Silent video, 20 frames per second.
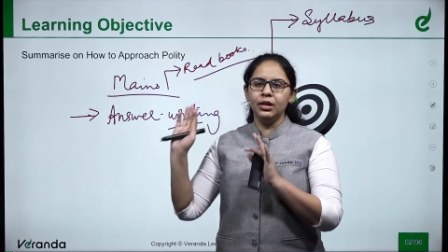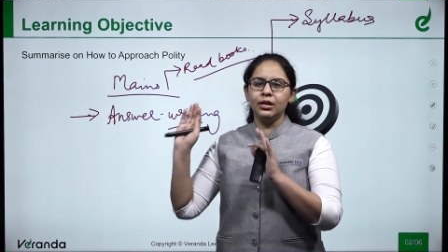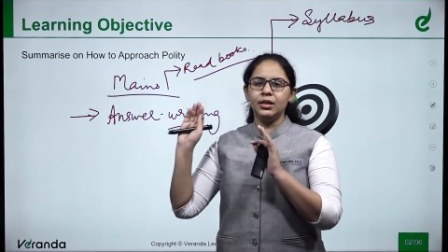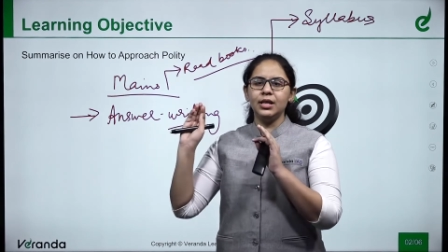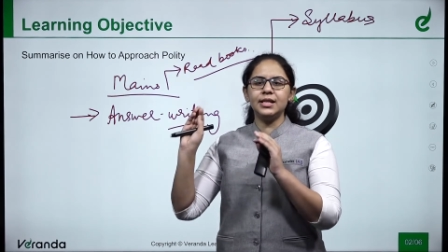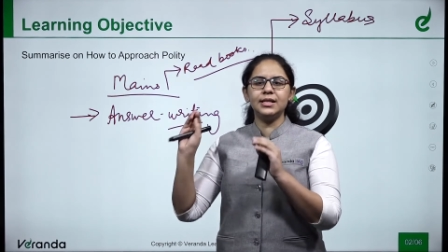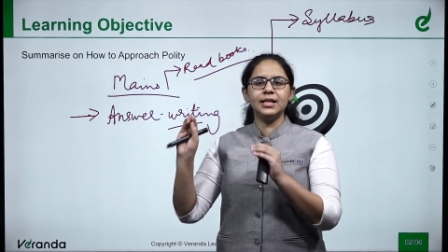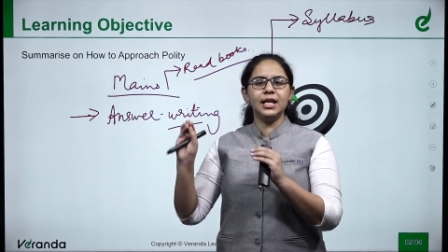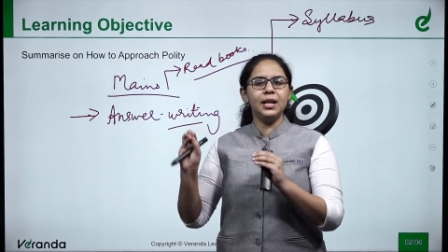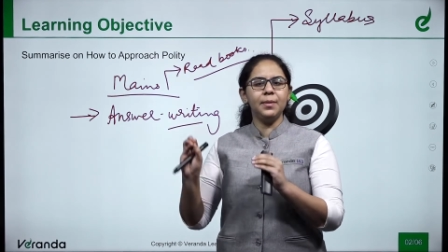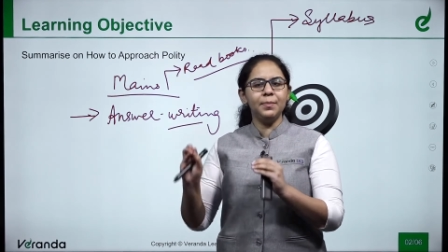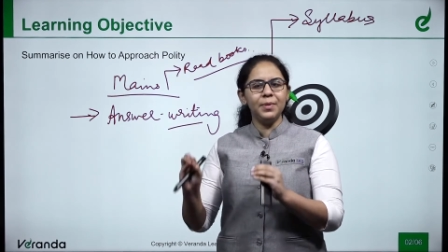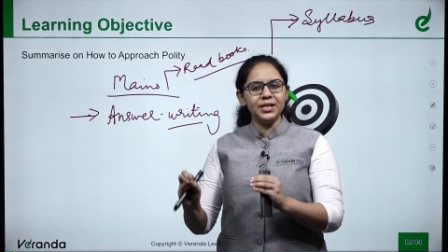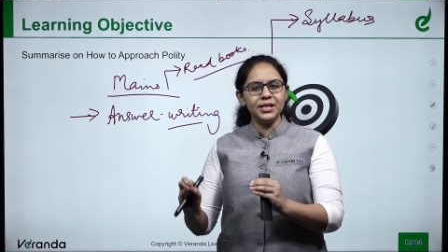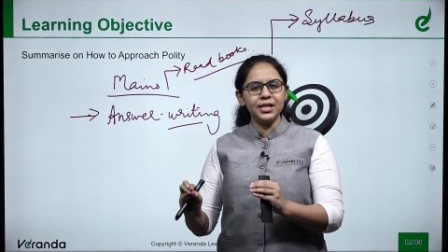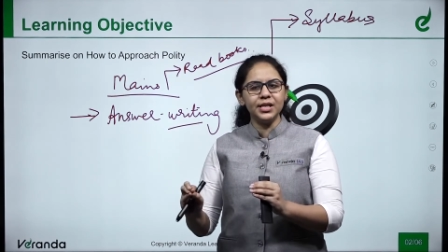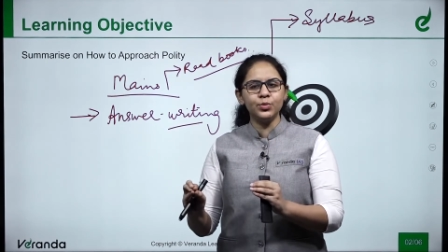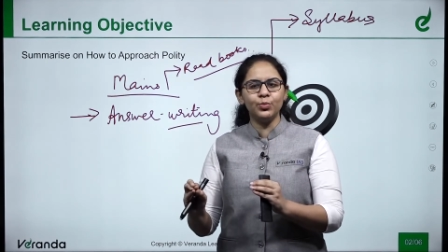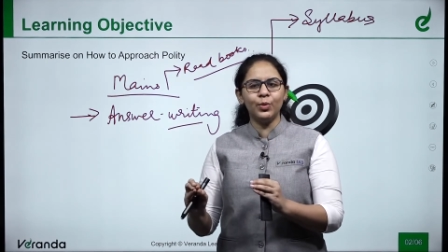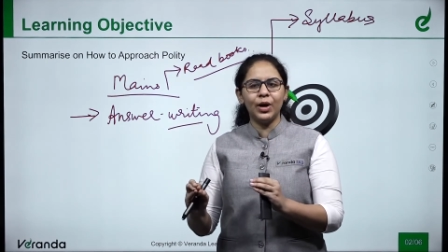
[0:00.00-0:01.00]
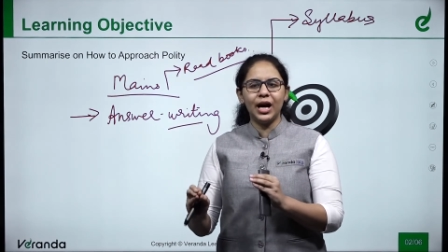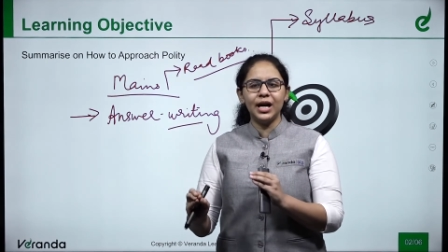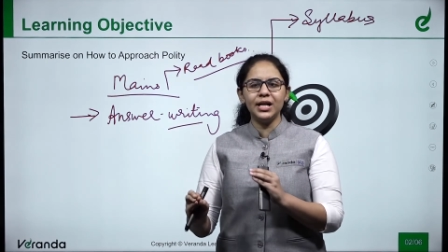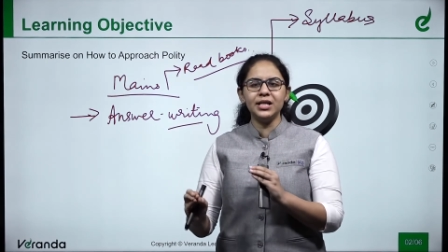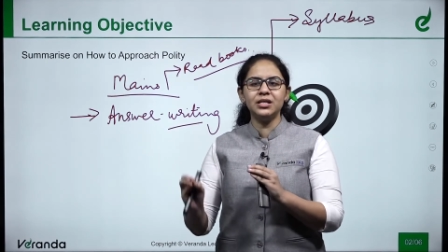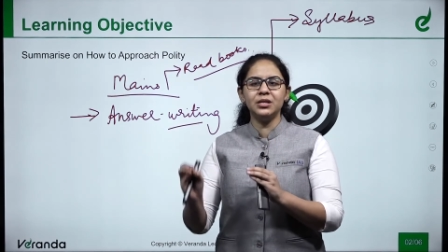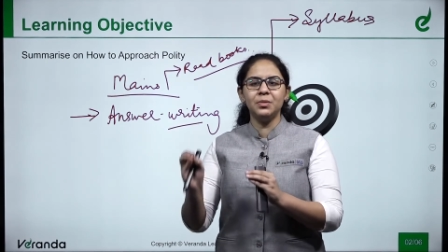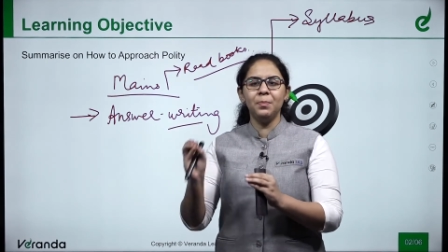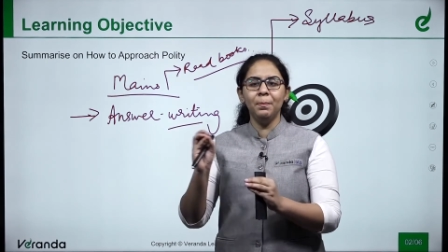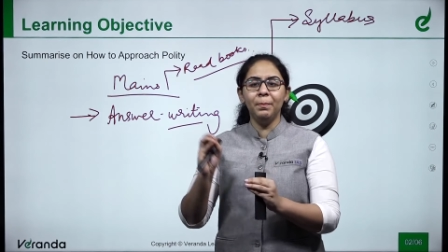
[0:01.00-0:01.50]
The syllabus is
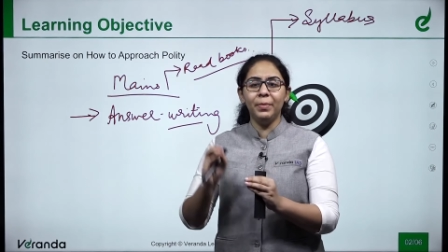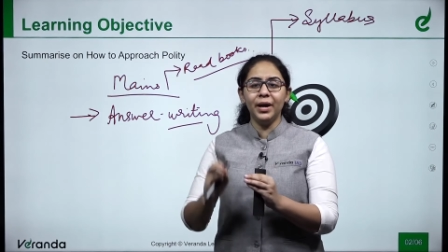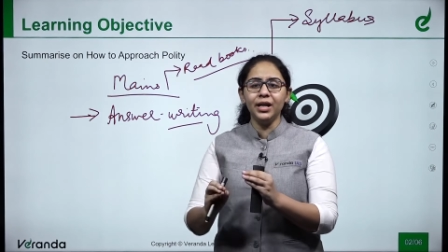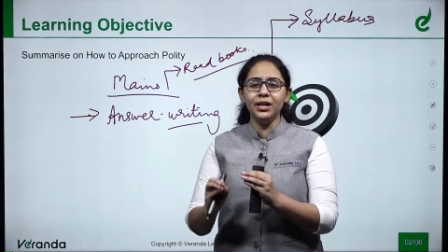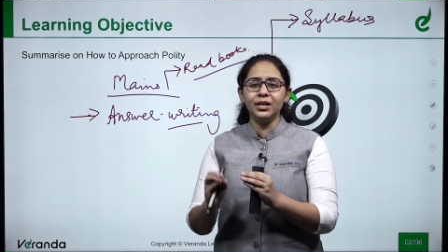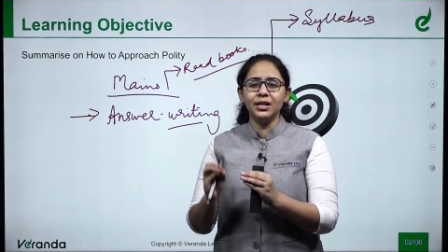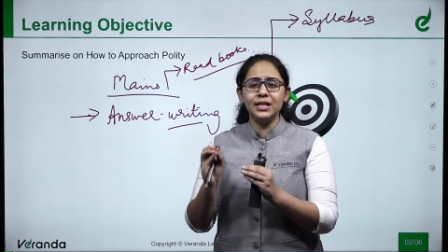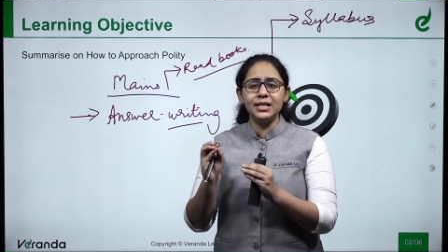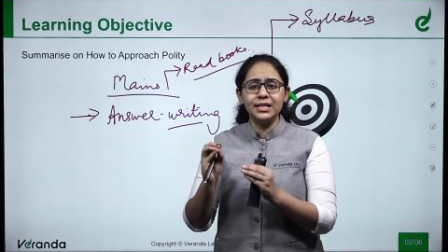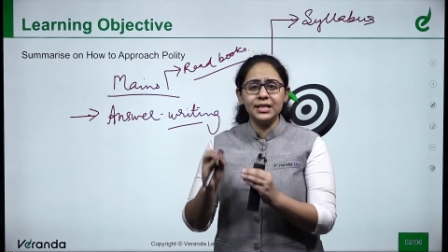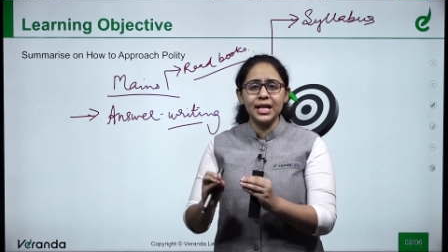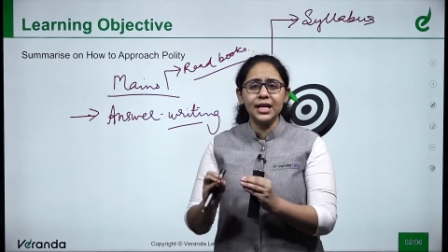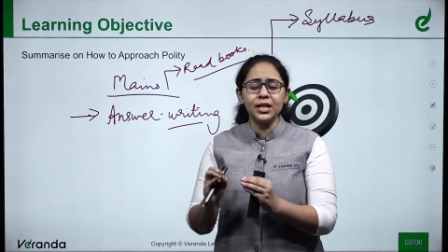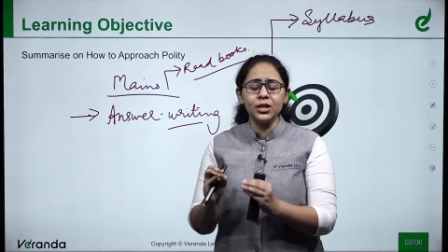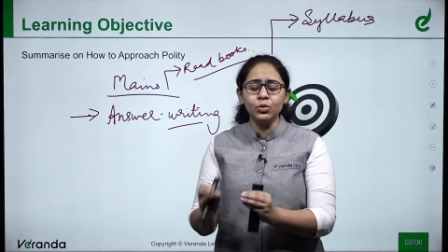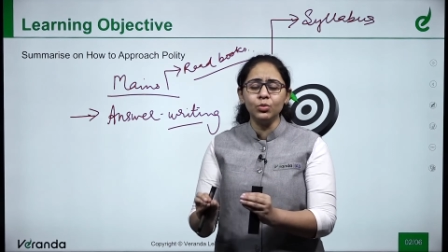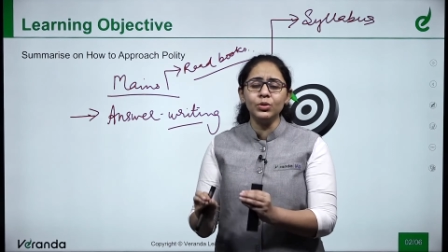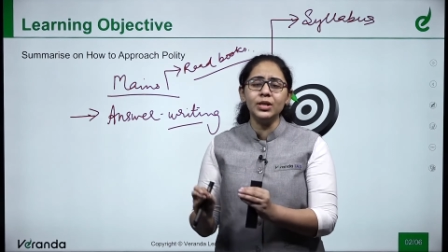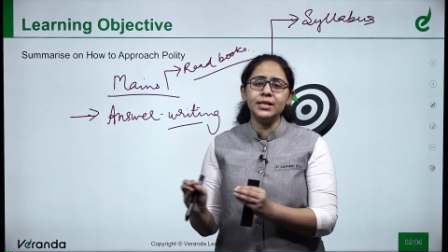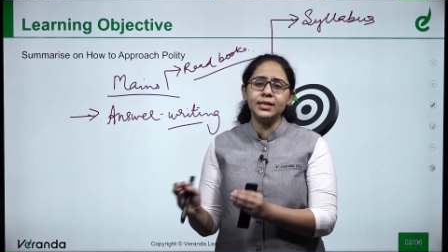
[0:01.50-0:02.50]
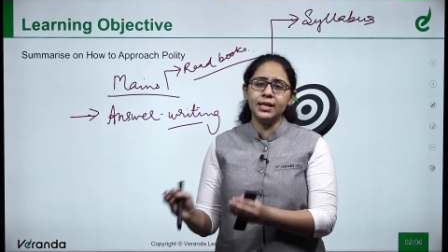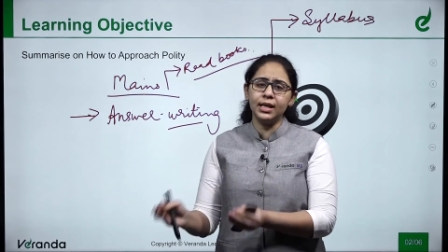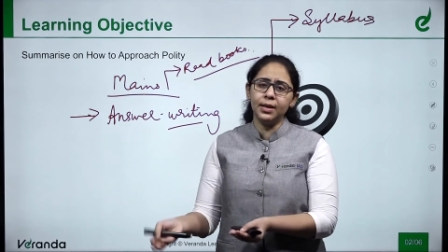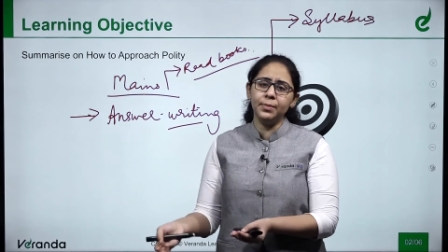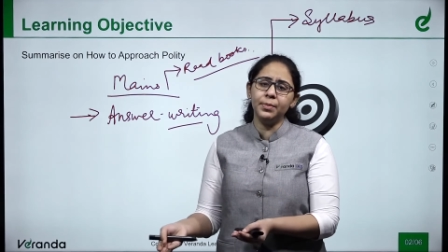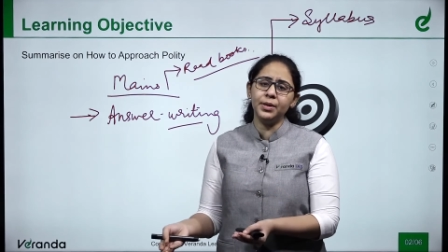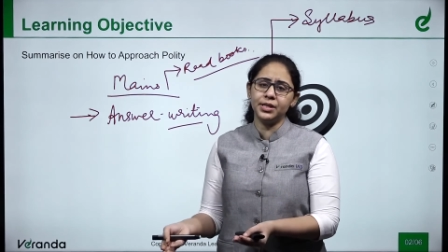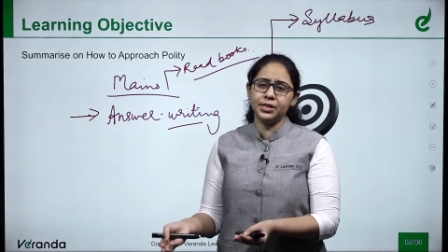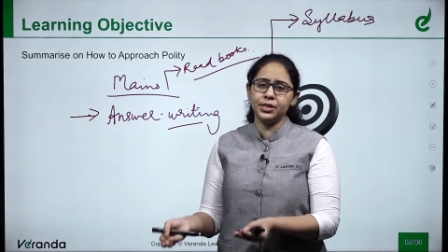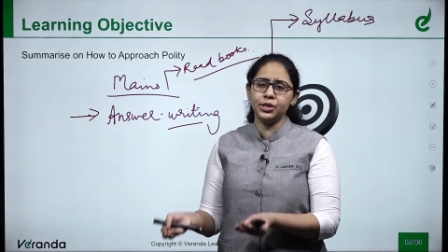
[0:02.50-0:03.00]
vast, but stick to the
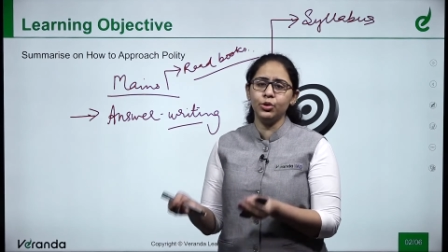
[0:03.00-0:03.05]
syllabus.